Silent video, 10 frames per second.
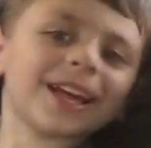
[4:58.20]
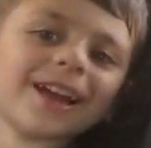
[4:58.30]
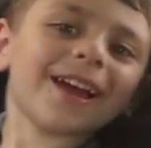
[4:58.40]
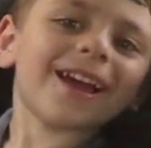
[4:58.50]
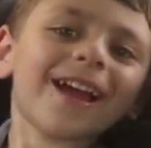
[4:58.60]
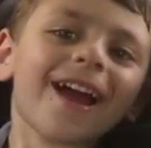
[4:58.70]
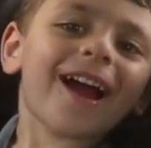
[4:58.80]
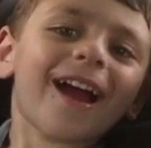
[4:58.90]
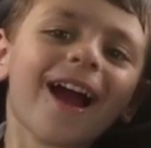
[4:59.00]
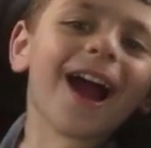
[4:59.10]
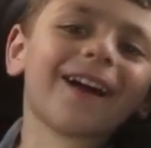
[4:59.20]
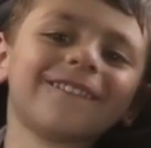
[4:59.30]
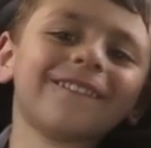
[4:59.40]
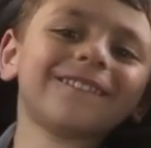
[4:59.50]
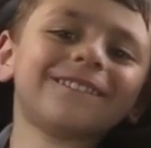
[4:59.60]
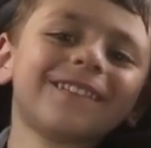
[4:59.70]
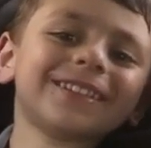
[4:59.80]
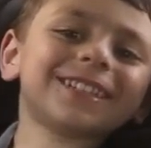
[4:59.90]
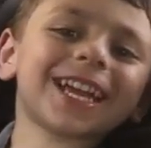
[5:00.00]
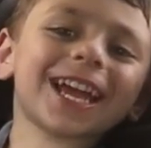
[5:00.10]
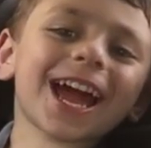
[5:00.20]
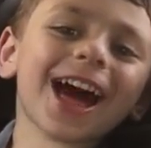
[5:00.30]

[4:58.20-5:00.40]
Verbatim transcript: birthday, Alex. Happy birthday.